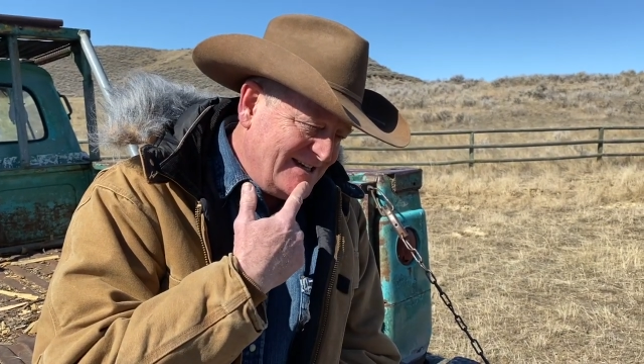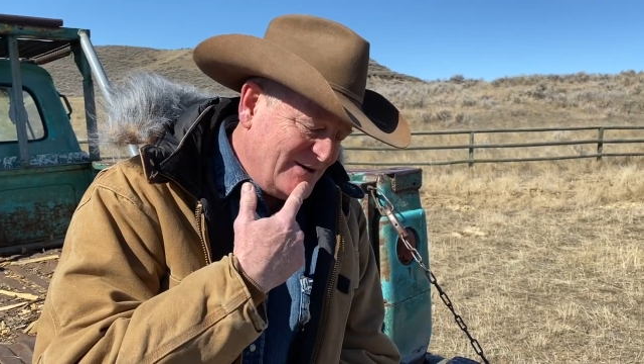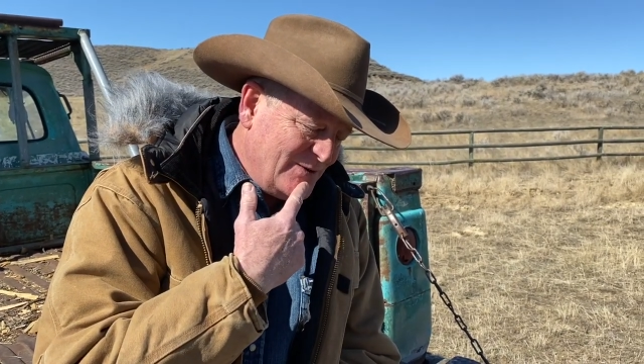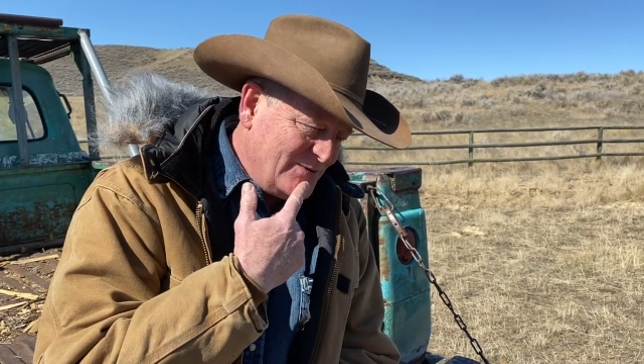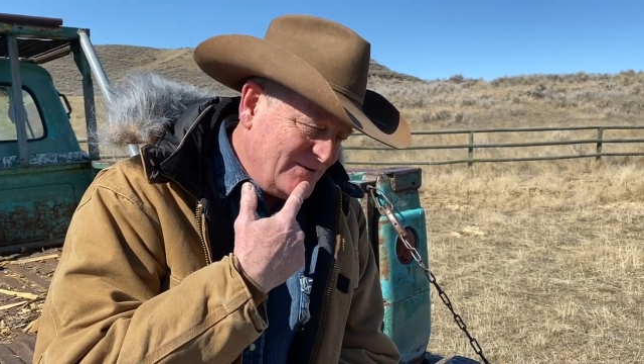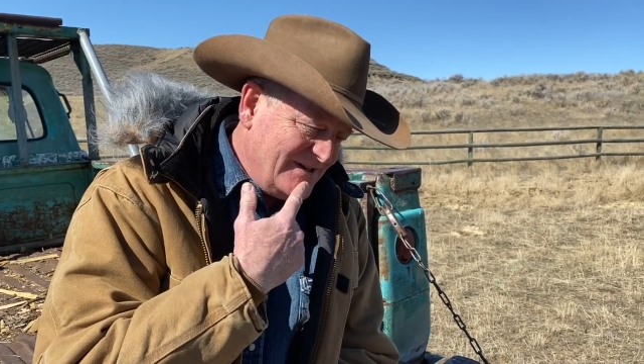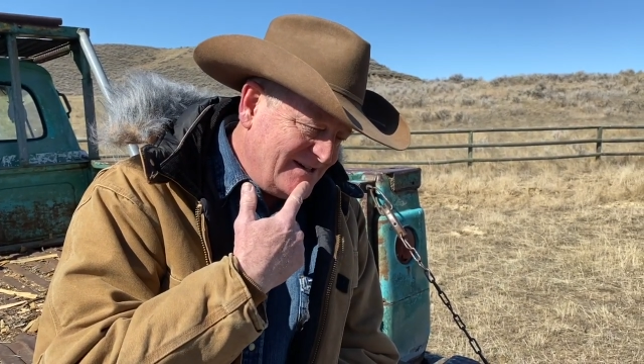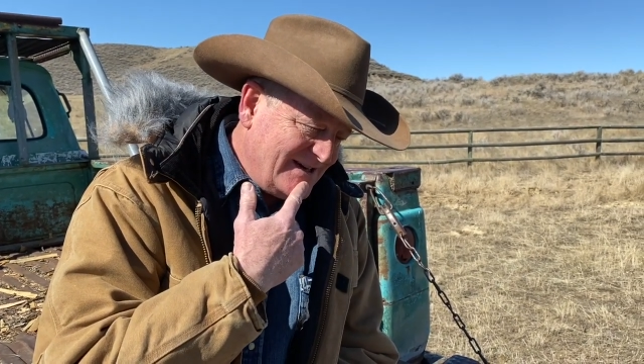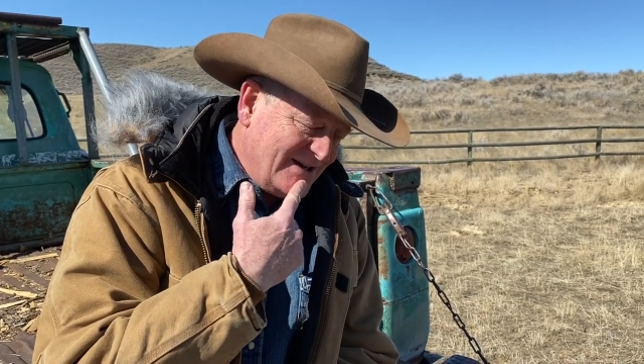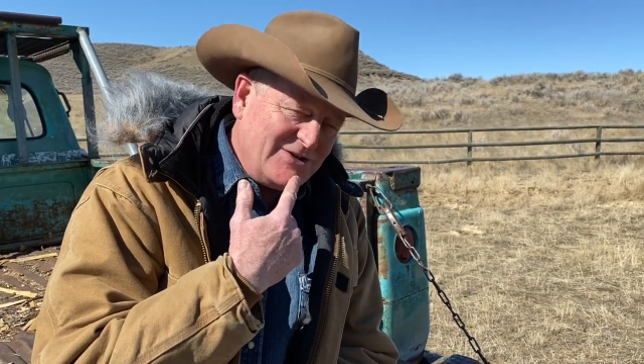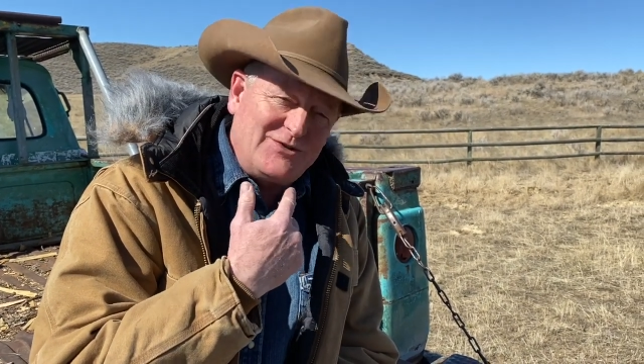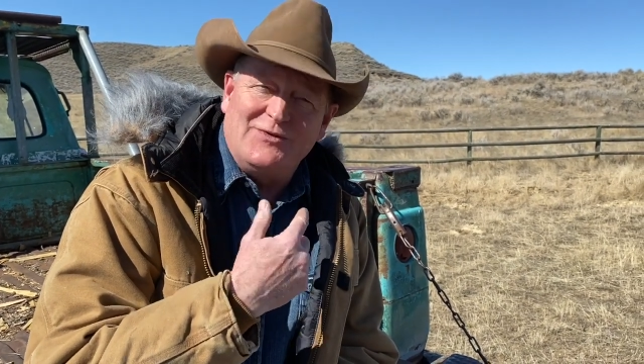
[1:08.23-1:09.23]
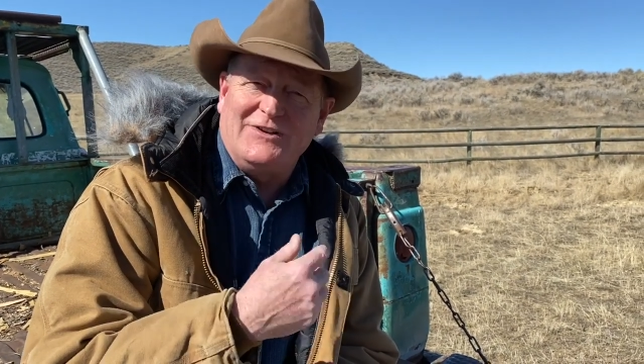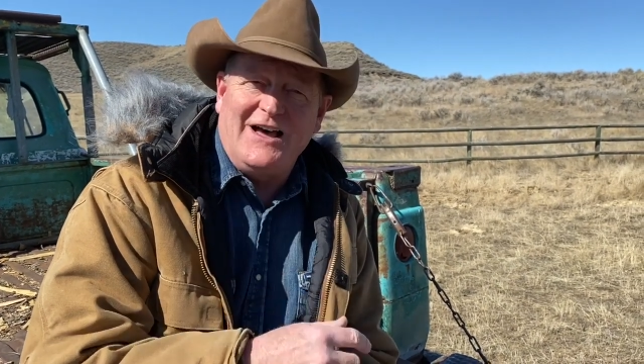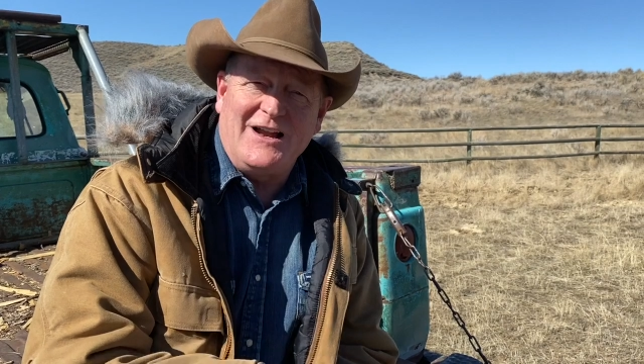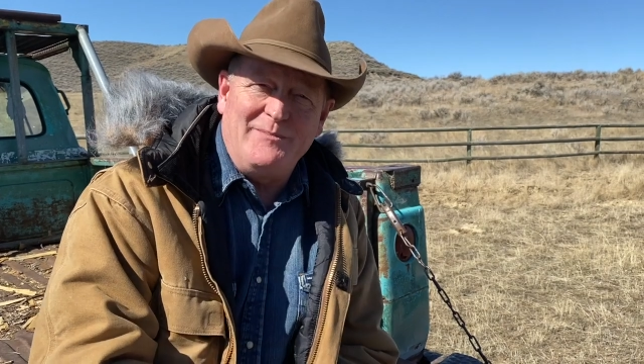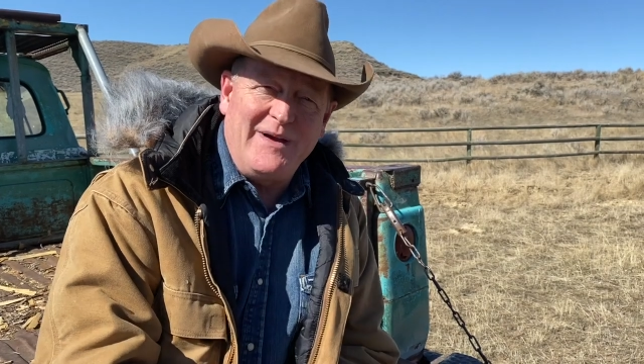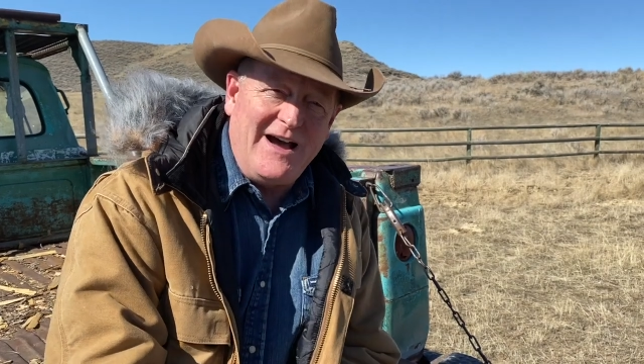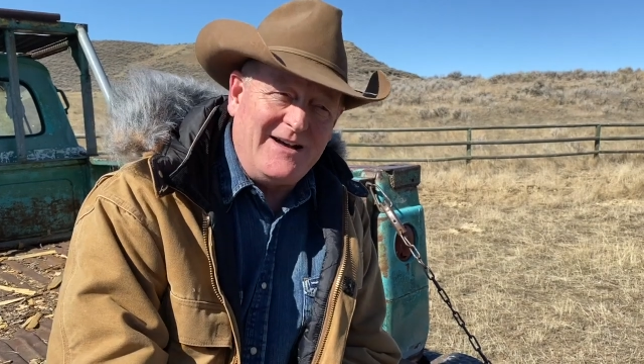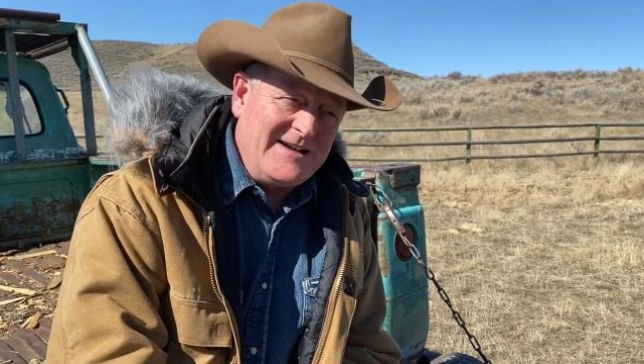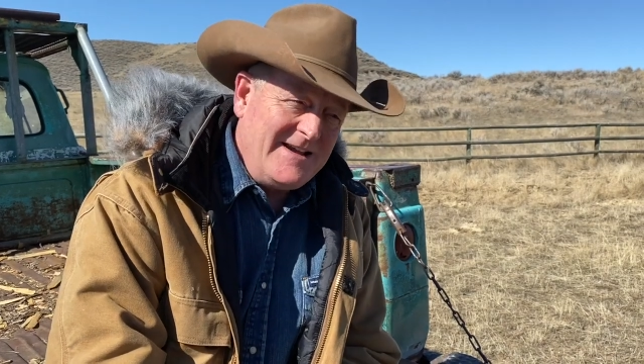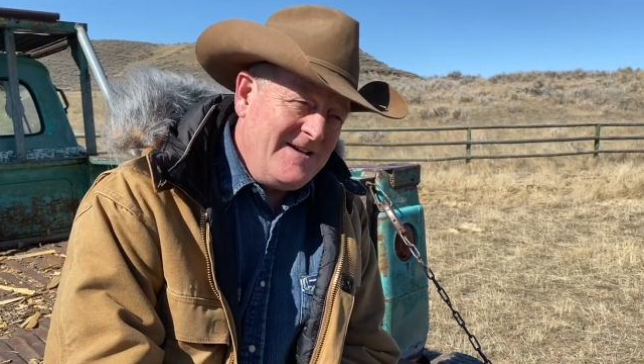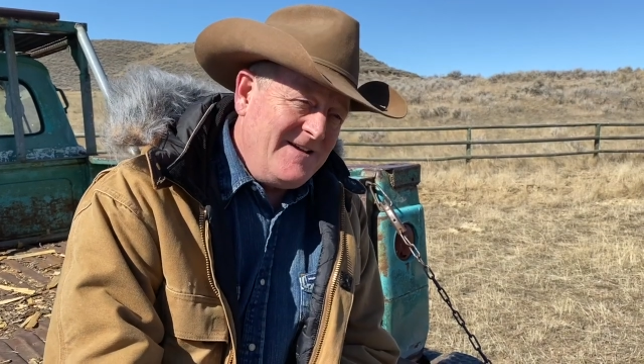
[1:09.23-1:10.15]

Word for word: you know, it tells you a lot about,